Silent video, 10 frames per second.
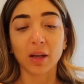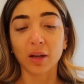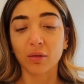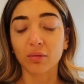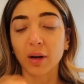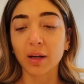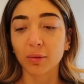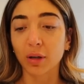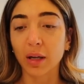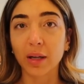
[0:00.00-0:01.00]
the
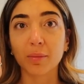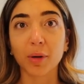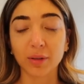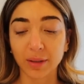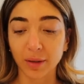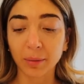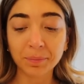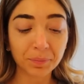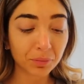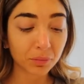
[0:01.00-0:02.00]
incredible Clé de Peau serum.